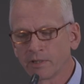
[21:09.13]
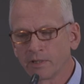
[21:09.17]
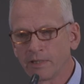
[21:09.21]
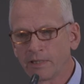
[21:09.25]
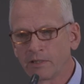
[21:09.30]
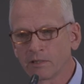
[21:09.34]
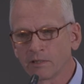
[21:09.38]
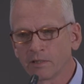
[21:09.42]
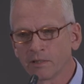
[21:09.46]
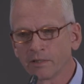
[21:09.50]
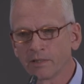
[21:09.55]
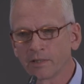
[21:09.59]
and
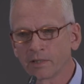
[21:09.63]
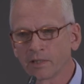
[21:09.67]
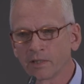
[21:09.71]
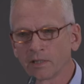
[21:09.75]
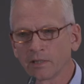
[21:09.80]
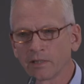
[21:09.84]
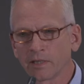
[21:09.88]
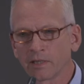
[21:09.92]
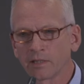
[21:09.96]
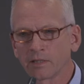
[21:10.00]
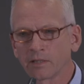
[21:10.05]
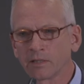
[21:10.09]
he called the
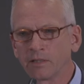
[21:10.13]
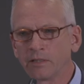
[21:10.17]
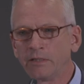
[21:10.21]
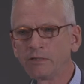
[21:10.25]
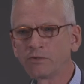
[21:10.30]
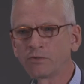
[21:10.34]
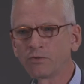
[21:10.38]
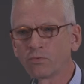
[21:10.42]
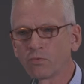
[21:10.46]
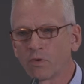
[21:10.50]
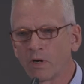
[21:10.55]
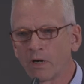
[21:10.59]
collection
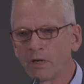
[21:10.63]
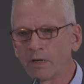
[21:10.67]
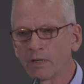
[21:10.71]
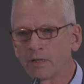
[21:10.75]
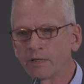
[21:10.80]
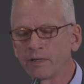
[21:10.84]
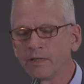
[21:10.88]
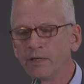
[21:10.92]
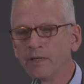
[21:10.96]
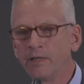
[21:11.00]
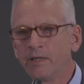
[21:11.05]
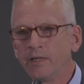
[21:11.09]

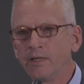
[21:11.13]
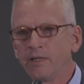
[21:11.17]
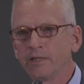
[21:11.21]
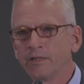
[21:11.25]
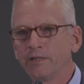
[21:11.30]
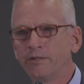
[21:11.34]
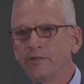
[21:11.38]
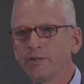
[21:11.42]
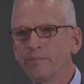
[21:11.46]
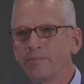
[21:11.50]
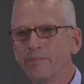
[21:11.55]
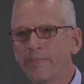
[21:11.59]
Histoire
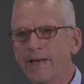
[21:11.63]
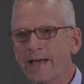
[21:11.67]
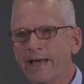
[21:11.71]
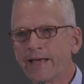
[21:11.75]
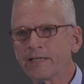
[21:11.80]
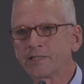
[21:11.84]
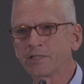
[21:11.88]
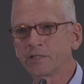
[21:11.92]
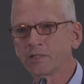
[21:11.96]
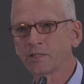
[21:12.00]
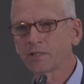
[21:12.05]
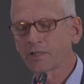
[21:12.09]
de
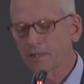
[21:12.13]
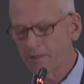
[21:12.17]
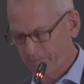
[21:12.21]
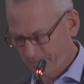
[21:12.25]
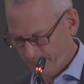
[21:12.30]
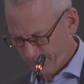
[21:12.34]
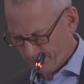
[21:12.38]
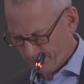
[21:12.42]
Masques.